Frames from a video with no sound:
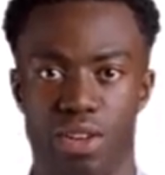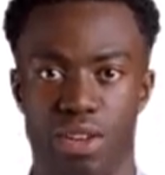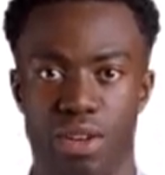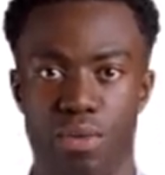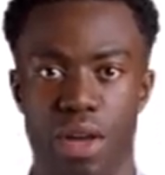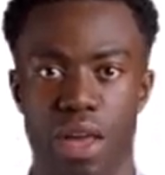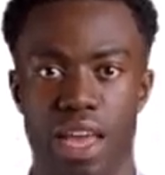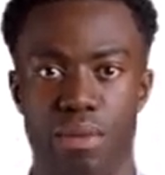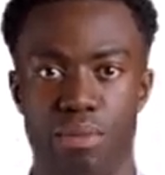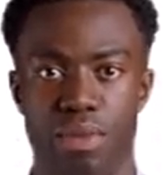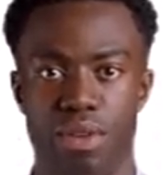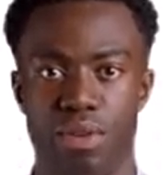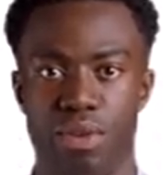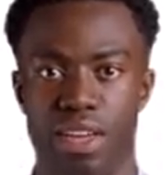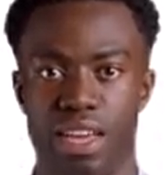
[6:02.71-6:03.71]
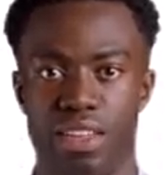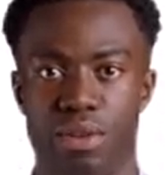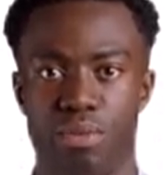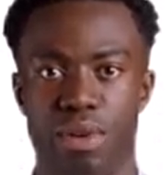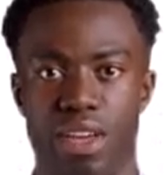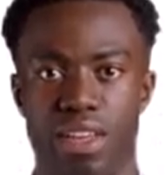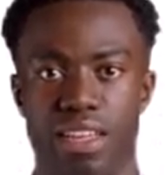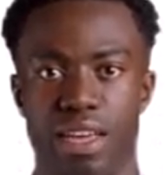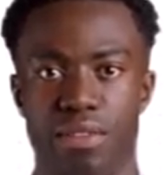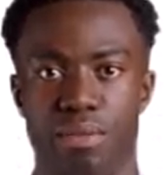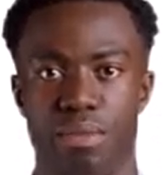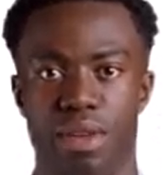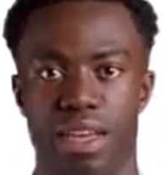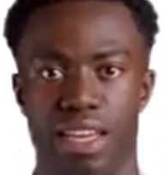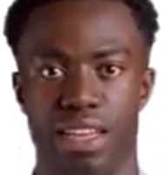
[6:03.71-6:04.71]
You absolutely do not need
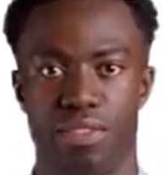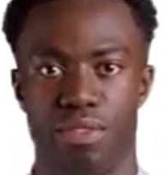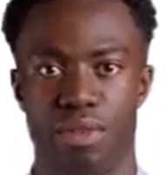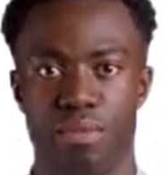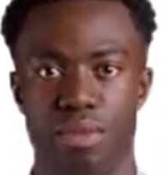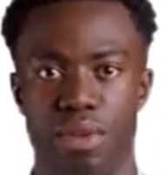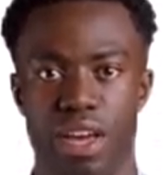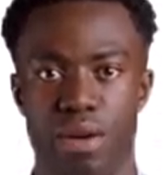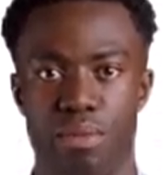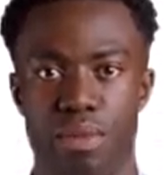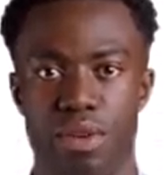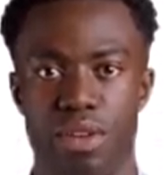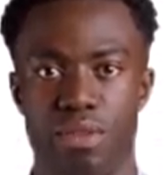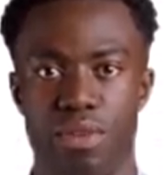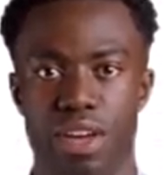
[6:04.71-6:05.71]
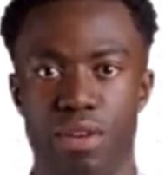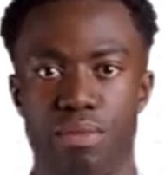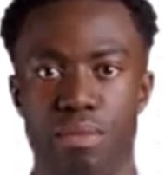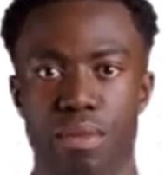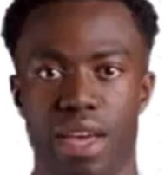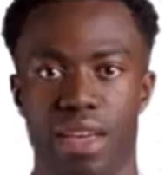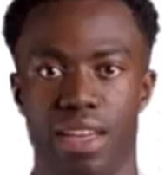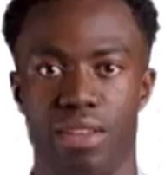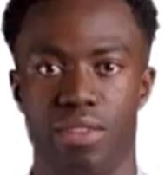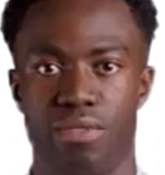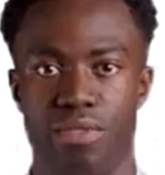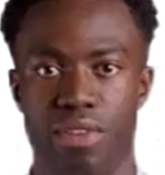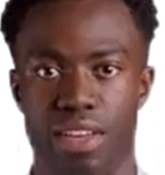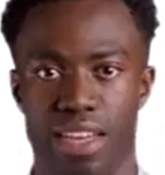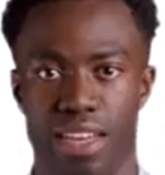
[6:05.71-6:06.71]
millions of subscribers to drive massive
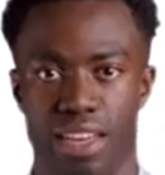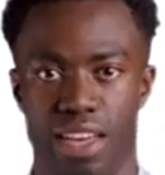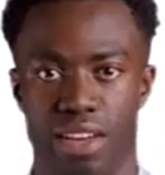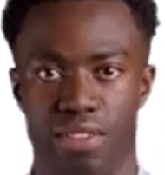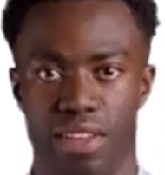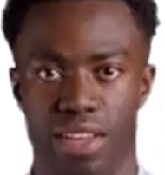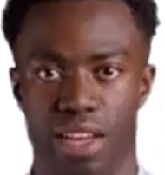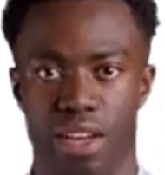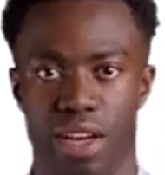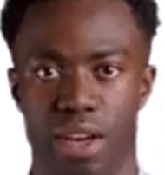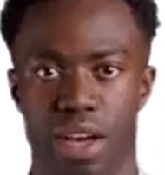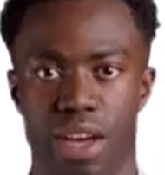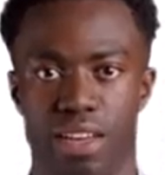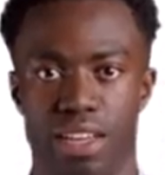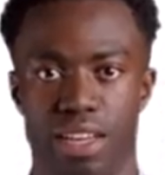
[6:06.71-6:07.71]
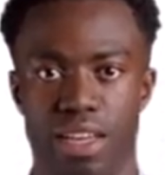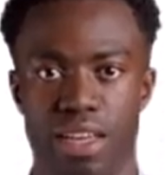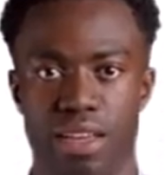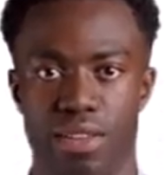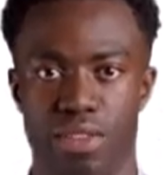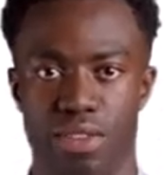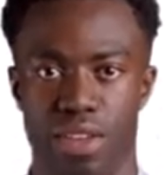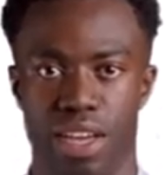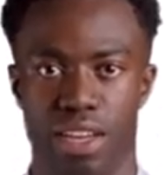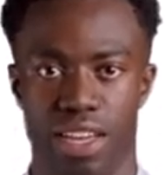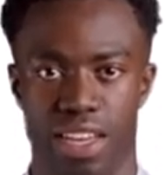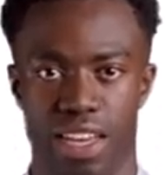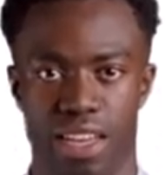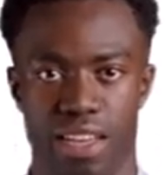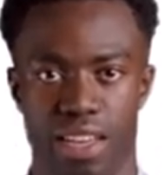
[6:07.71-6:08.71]
affiliate sales. Actually,
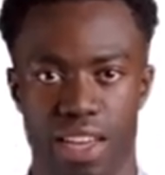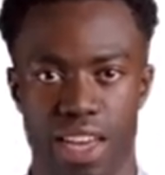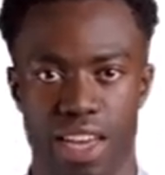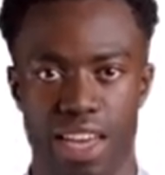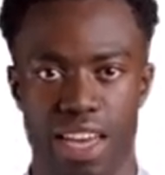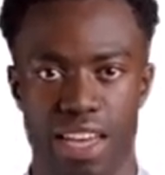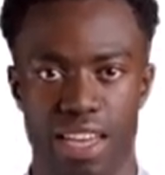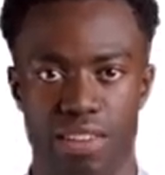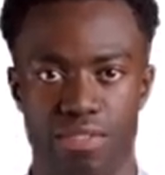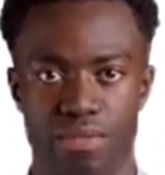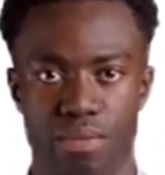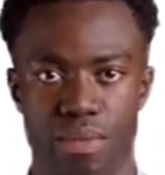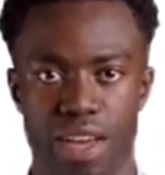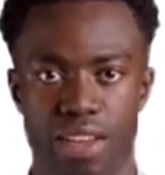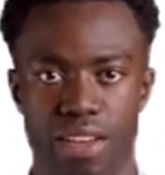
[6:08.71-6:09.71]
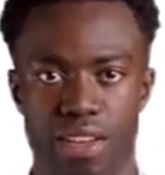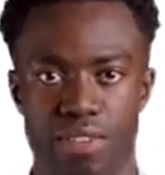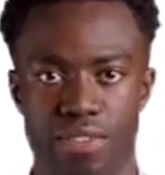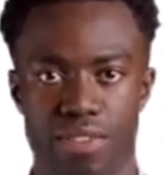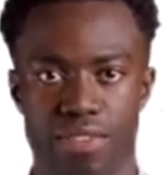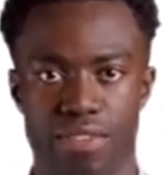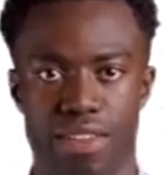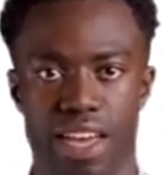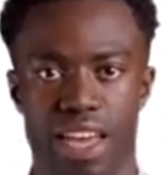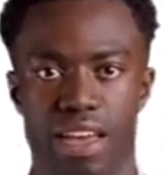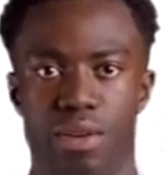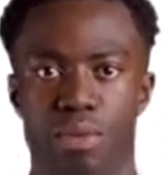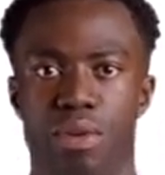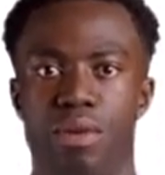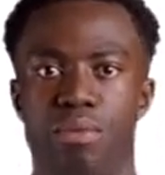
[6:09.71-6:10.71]
scratch that. It's even better.
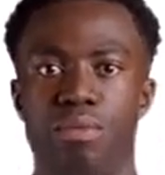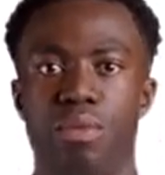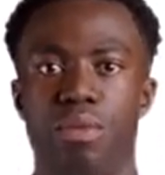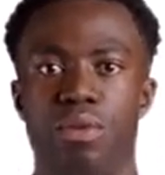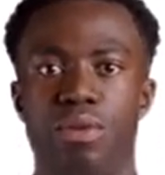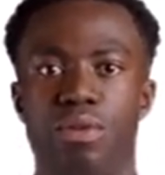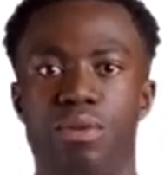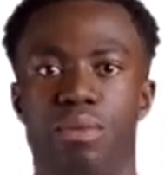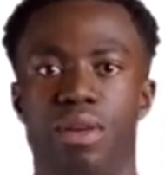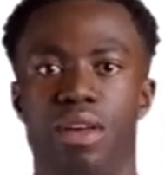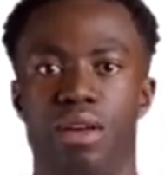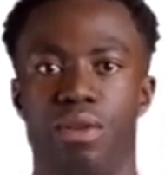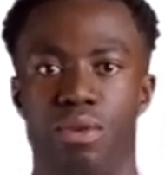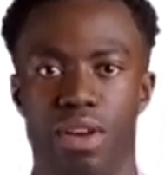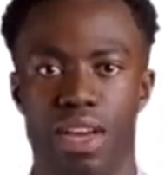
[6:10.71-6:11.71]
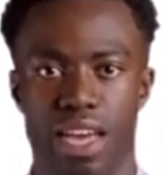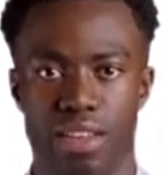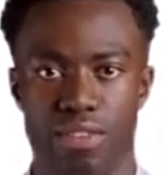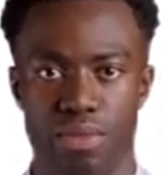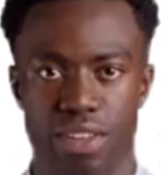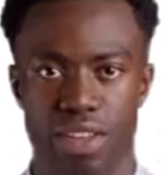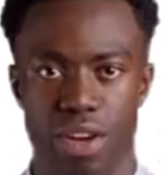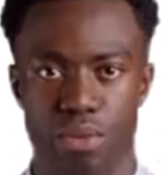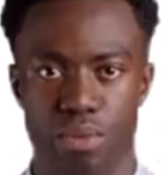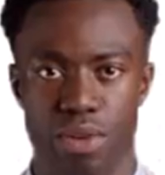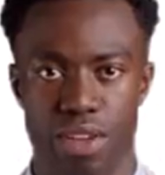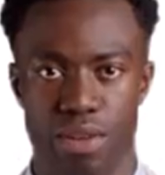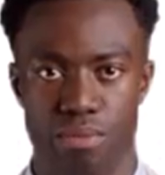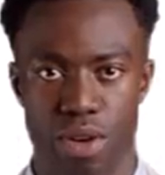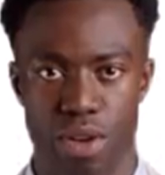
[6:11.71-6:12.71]
Nano influencers, meaning creators with
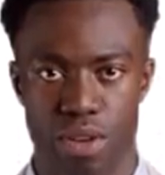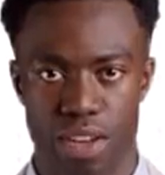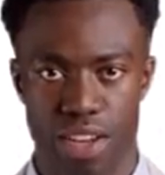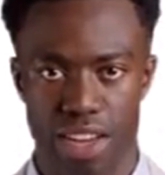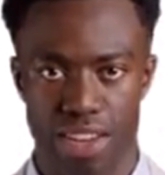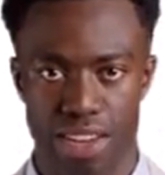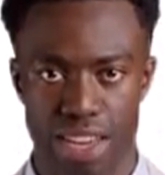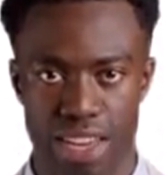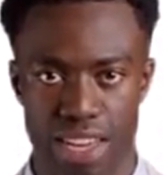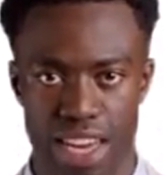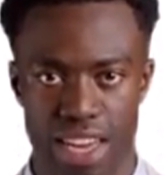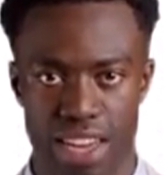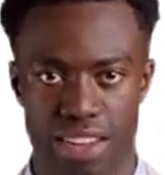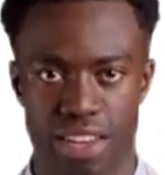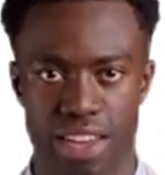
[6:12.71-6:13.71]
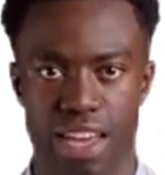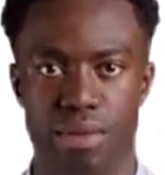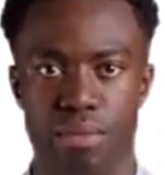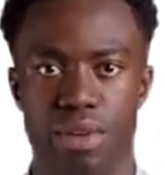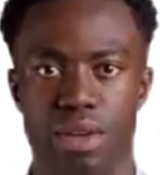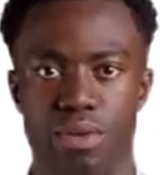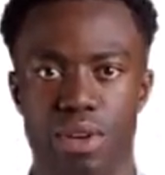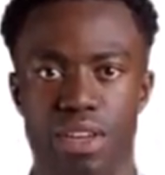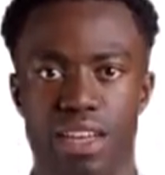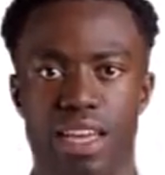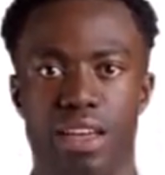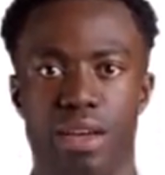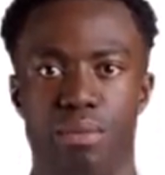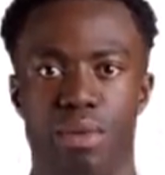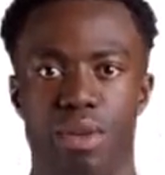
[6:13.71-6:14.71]
small, highly engaged, deeply
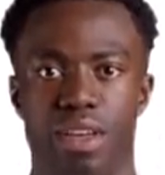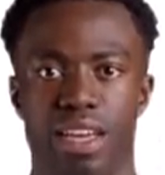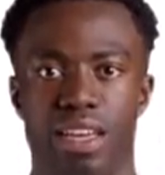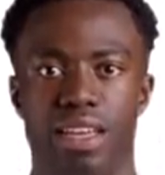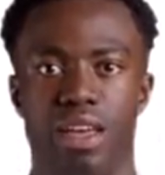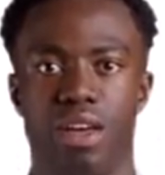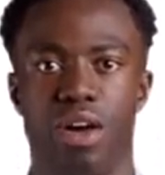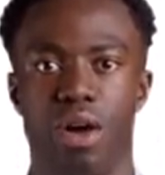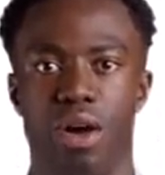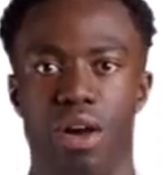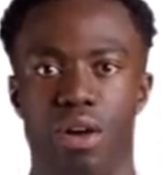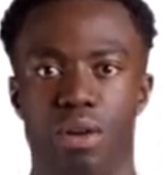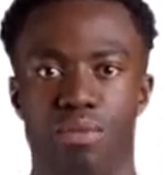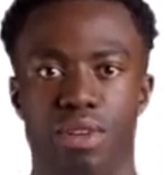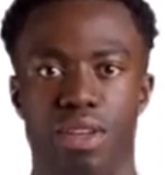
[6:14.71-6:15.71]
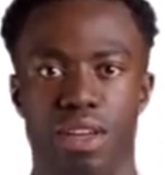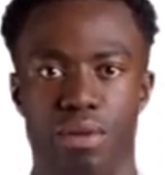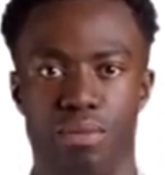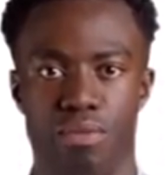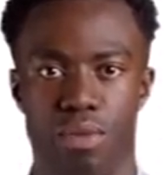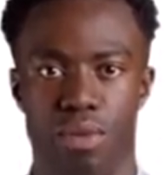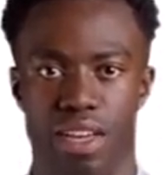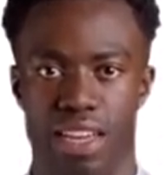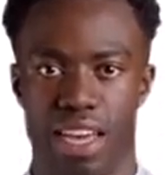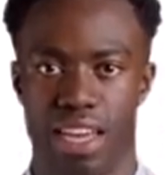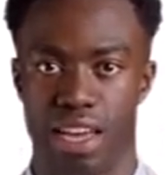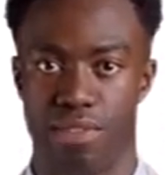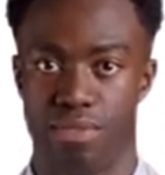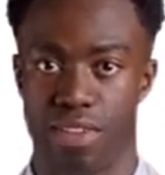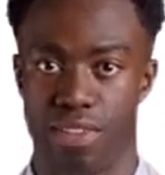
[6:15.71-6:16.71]
trusting communities, often convert at
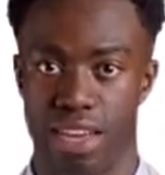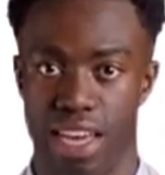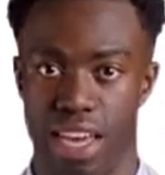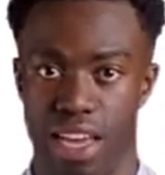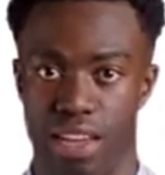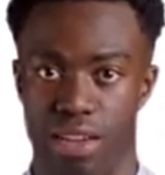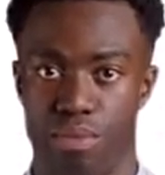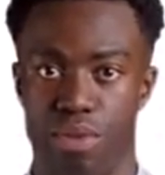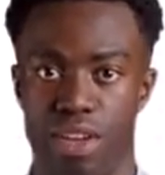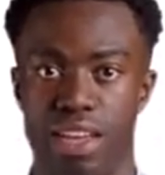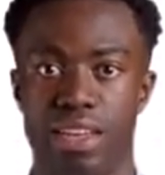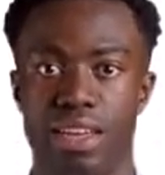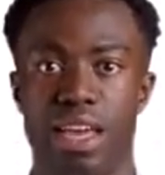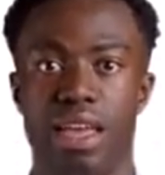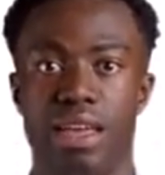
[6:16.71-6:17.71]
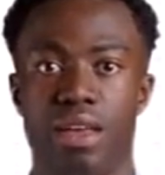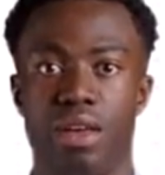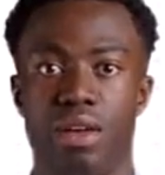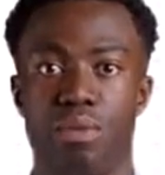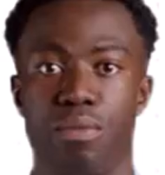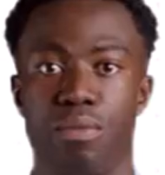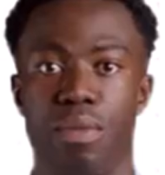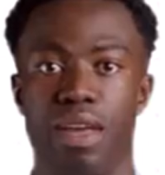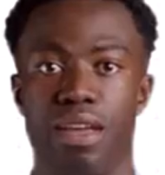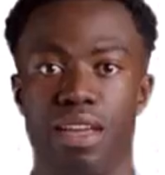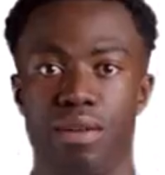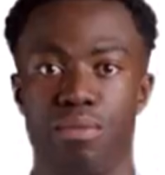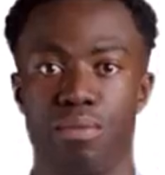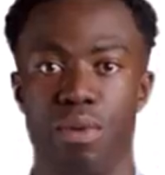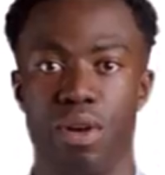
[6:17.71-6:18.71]
significantly higher rates than those
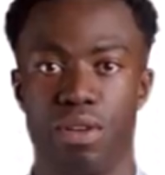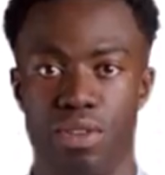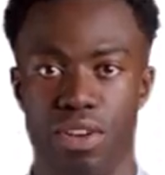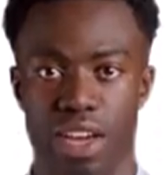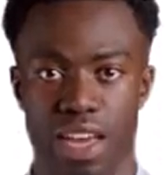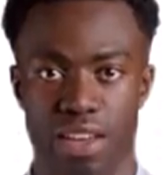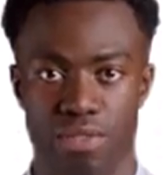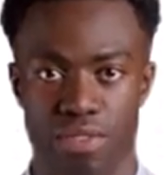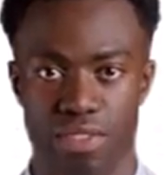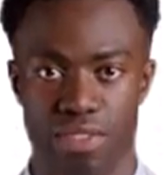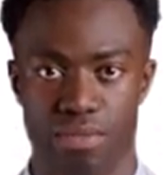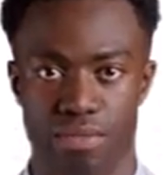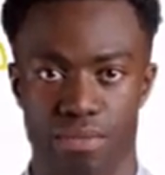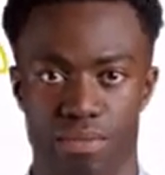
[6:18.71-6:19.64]
massive broad channels.